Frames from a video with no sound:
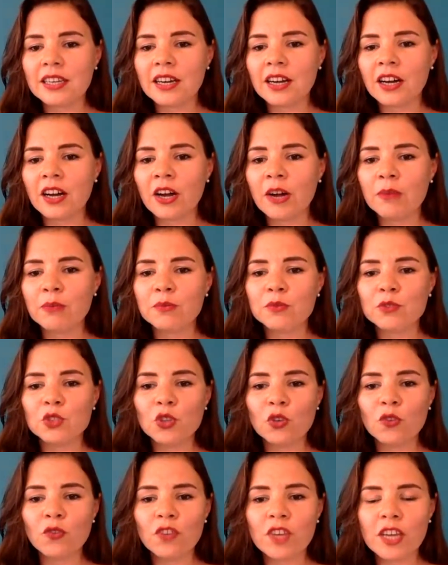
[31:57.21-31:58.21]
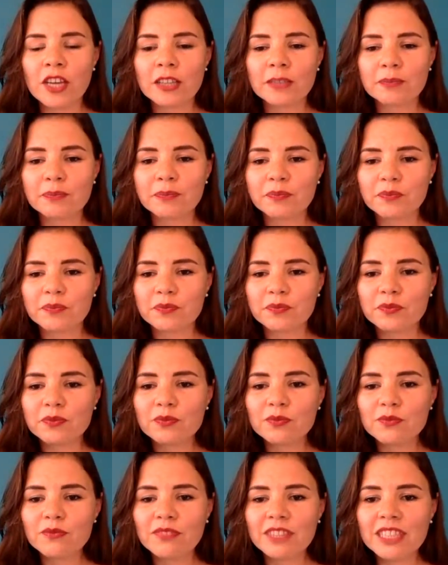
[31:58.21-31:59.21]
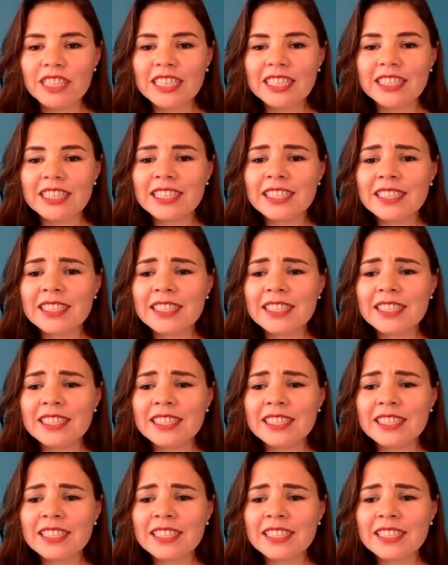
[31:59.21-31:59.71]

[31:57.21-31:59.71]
Jophiel. This